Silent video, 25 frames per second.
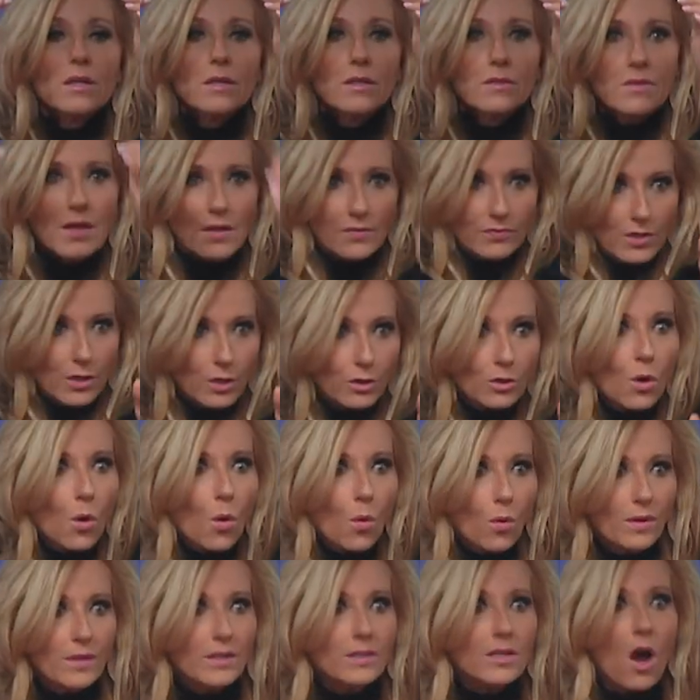that they're
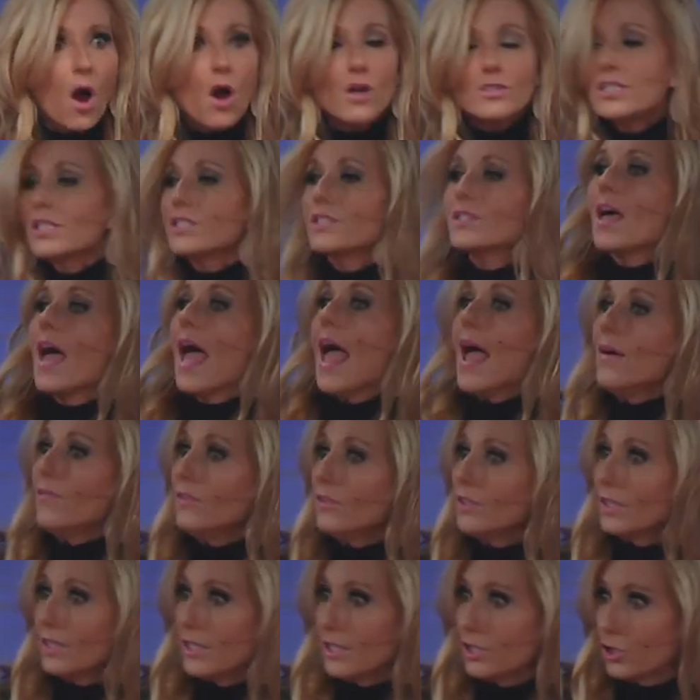going. Ours is the
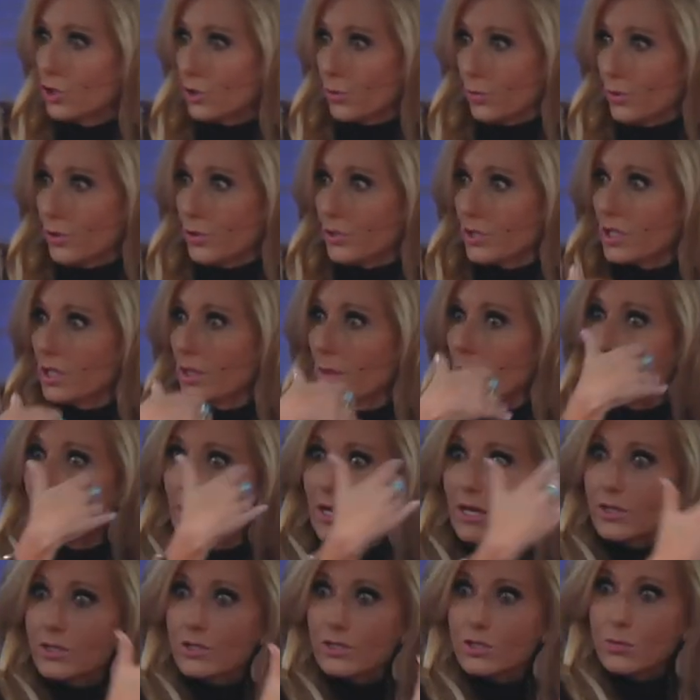heavenly Jerusalem.
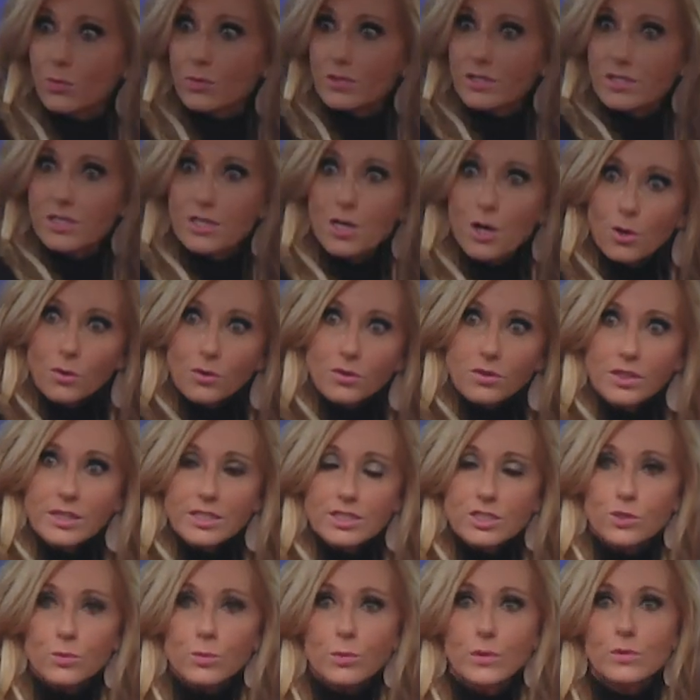Theirs was the earthly
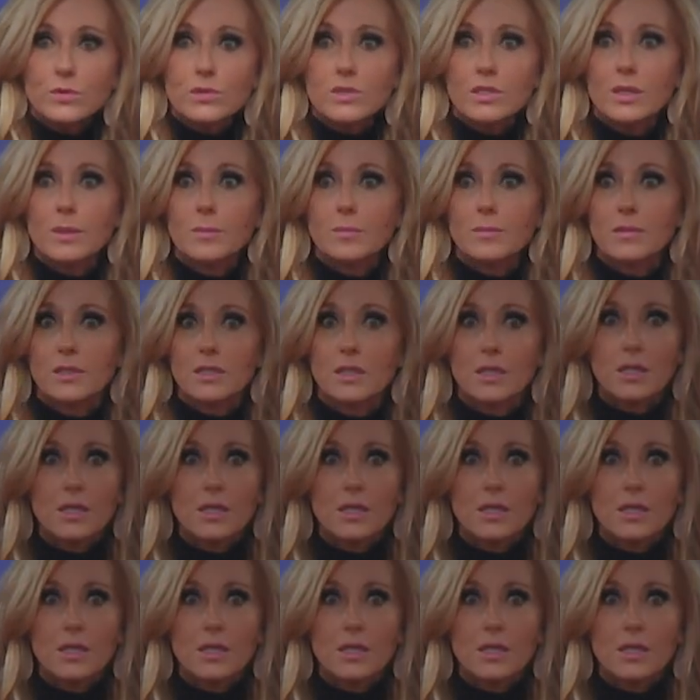Jerusalem,